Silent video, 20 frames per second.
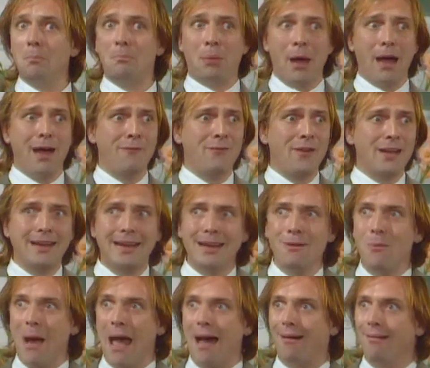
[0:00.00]
Perfectly
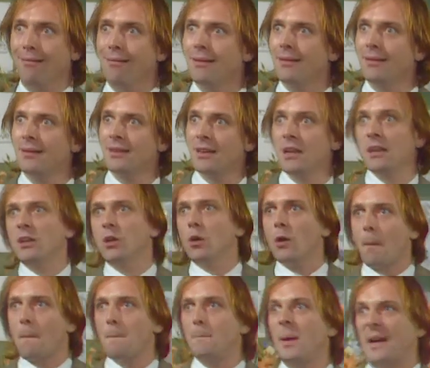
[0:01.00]
well?
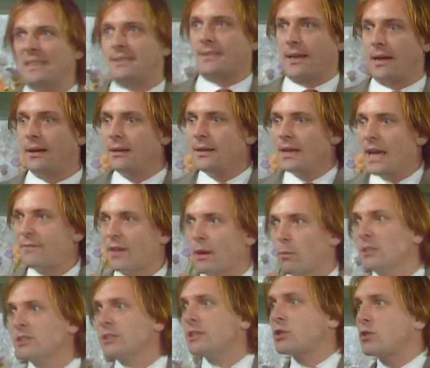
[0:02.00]
Look, Buster, if I'd
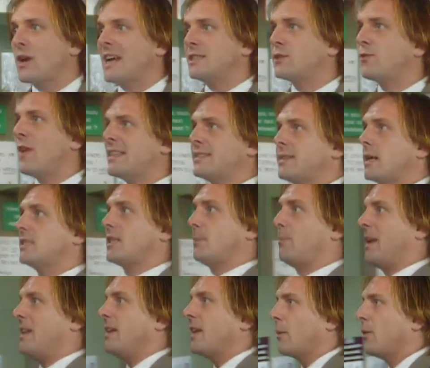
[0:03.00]
wanted a transvestite's
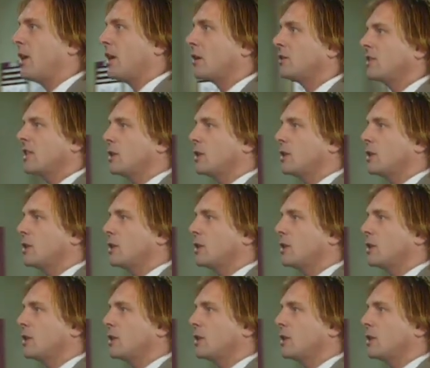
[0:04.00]
opinion, I would have gone